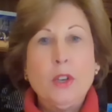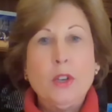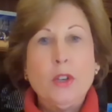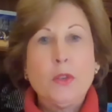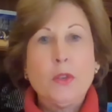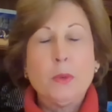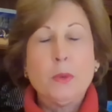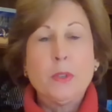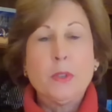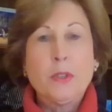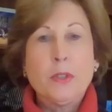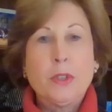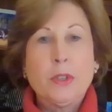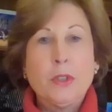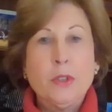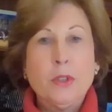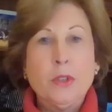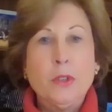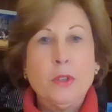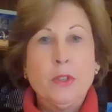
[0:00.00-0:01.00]
News was
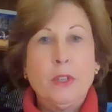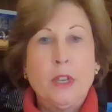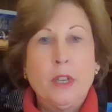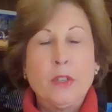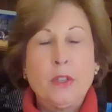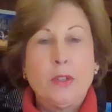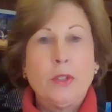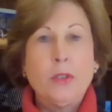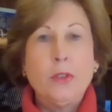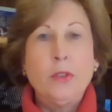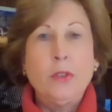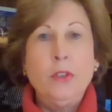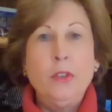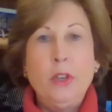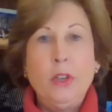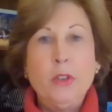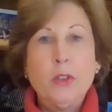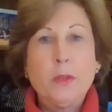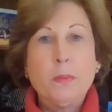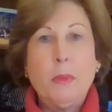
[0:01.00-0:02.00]
sued. They sued
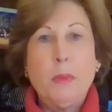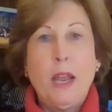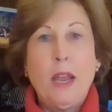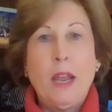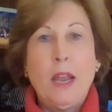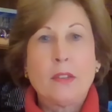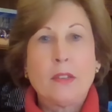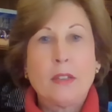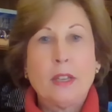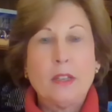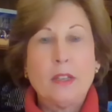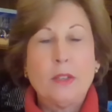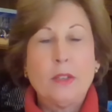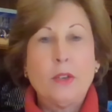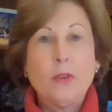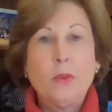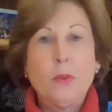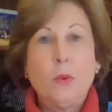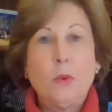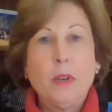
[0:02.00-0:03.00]
Newsmax. They
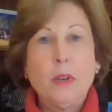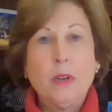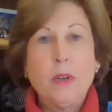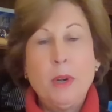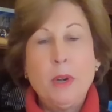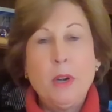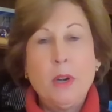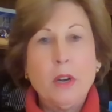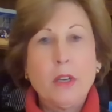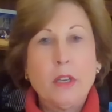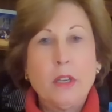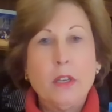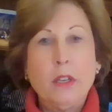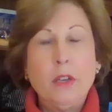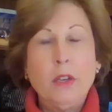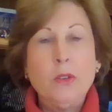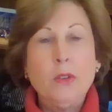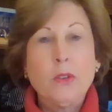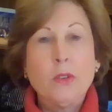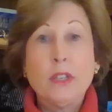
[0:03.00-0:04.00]
sued One American
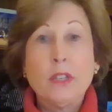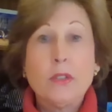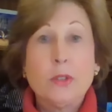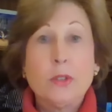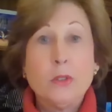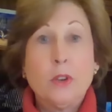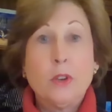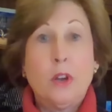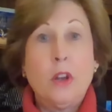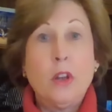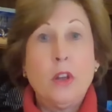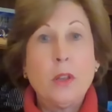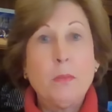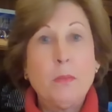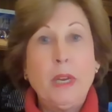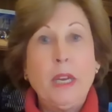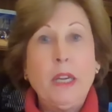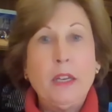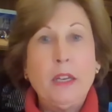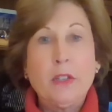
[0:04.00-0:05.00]
News. They sued all the
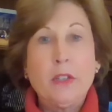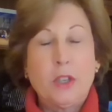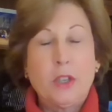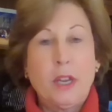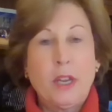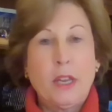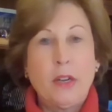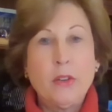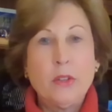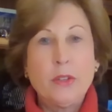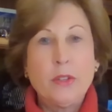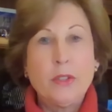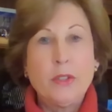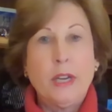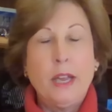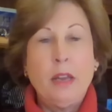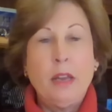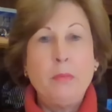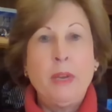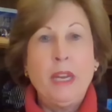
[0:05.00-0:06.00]
media channels that
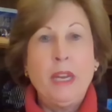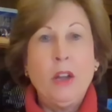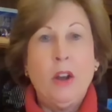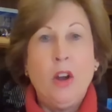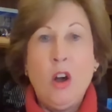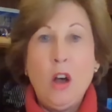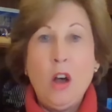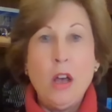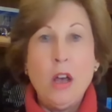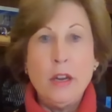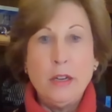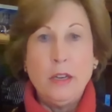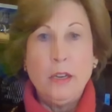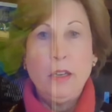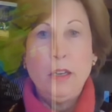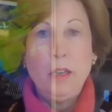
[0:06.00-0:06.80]
had me on